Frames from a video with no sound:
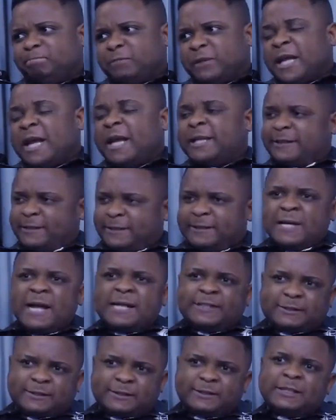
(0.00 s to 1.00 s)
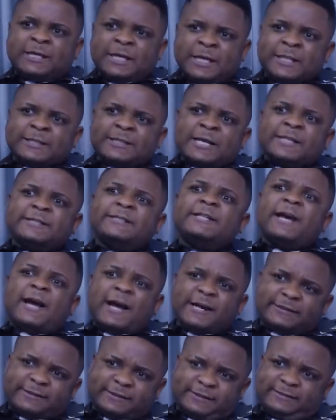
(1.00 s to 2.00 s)
Yes, that's the
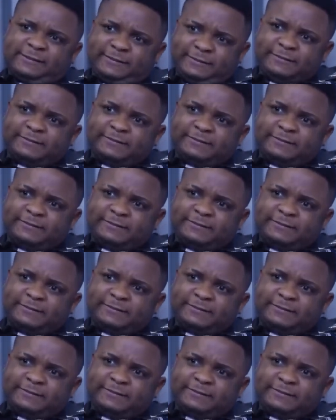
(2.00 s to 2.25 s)
hustle.